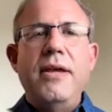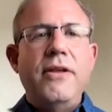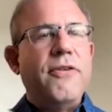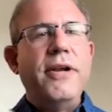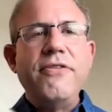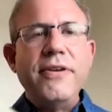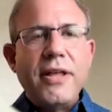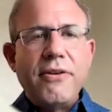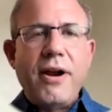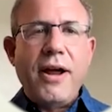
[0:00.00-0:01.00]
So here's
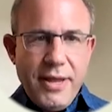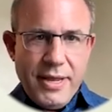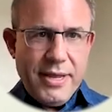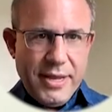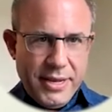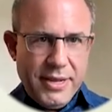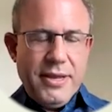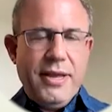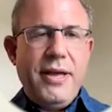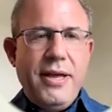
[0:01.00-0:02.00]
another
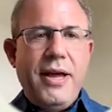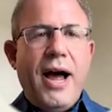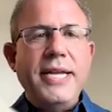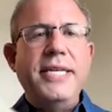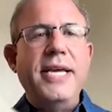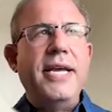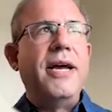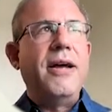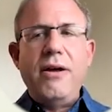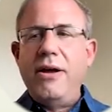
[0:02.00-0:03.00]

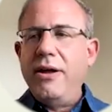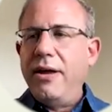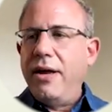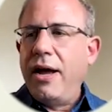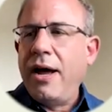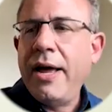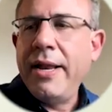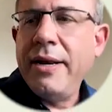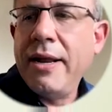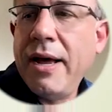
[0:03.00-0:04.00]
idea
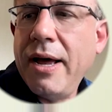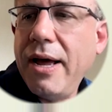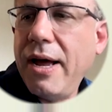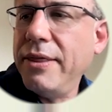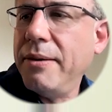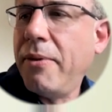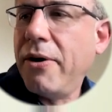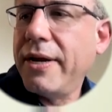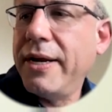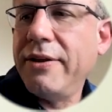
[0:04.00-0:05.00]
on uh, on the
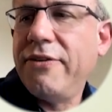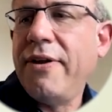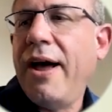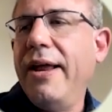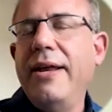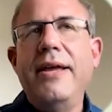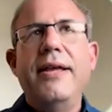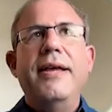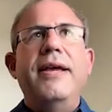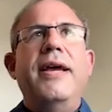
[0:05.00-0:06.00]
marketing side,
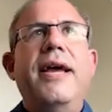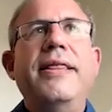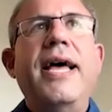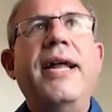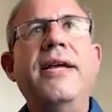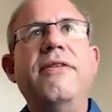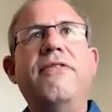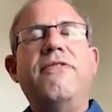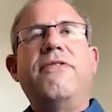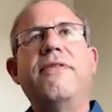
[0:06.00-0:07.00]
and that
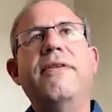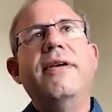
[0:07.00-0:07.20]
is,